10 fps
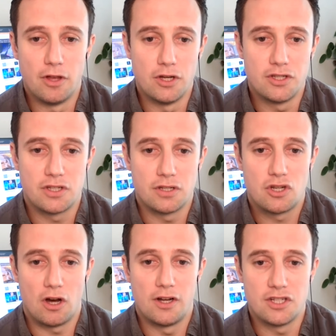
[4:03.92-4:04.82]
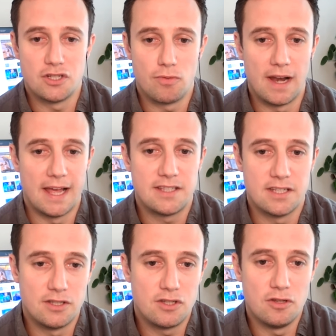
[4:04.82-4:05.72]
those charges
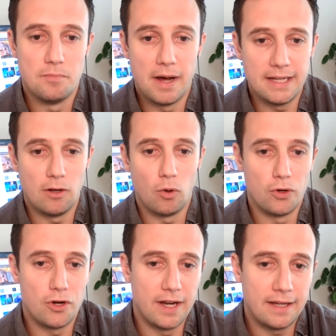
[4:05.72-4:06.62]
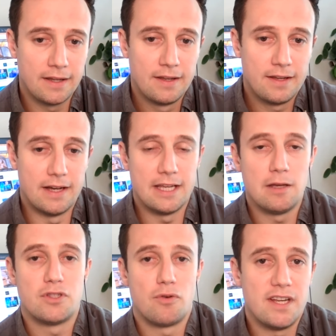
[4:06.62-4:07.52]
related to money laundering.
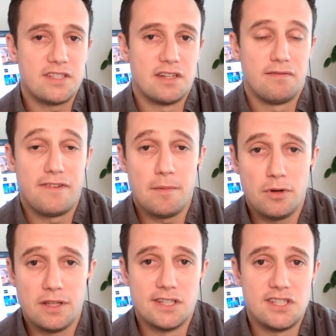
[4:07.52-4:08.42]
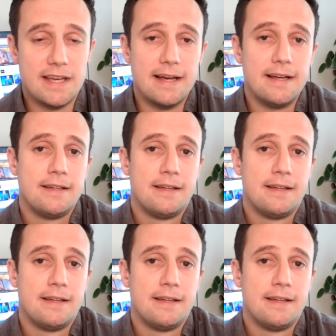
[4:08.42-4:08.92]
He was arrested in February this year